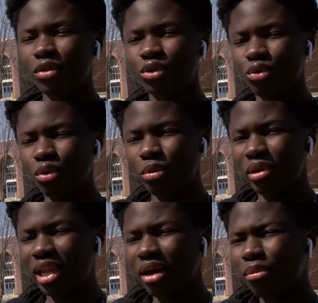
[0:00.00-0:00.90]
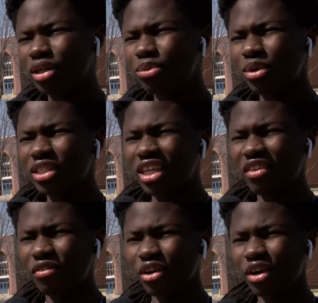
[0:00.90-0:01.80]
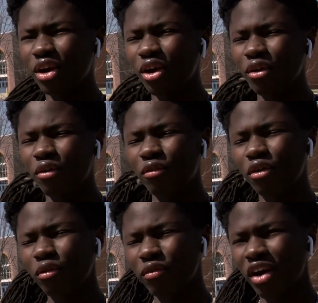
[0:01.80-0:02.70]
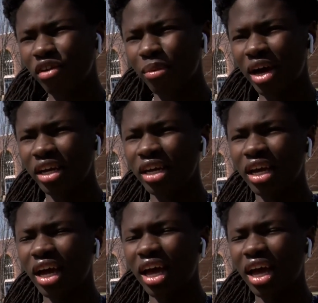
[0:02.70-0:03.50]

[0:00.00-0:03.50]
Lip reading: the school would be like much more safer for everybody,